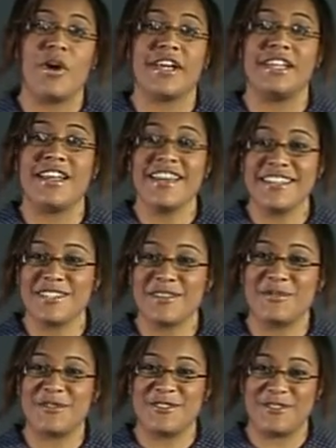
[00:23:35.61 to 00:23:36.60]
What I'd like
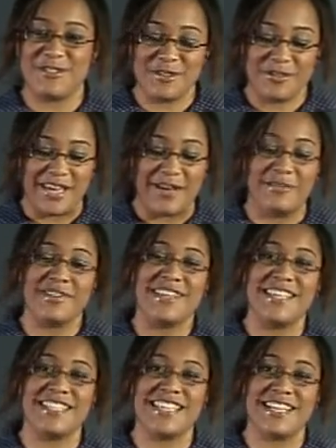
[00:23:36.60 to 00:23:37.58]
someone to do
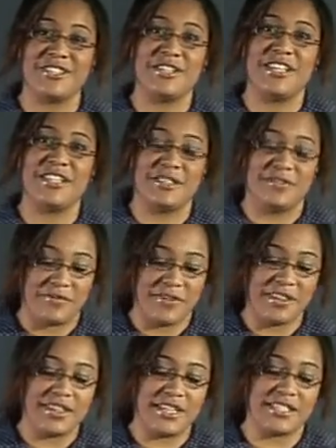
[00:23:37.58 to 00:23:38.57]
now is actually to
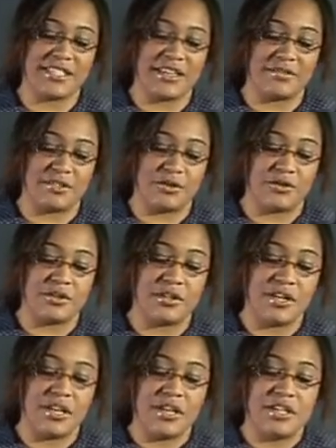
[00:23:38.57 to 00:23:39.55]
fit these gloves
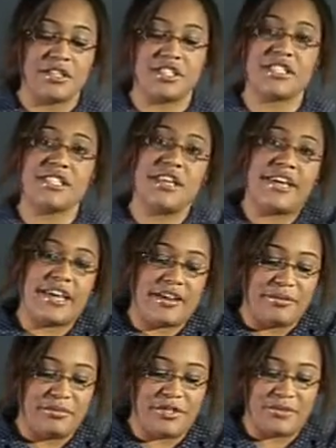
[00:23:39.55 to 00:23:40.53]
on, just
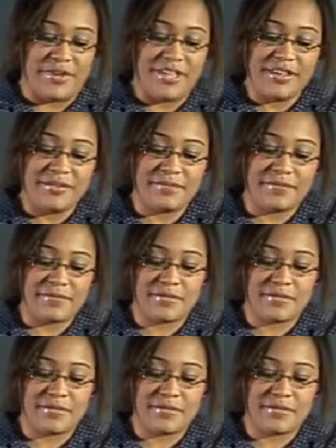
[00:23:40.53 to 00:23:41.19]
like I'm doing.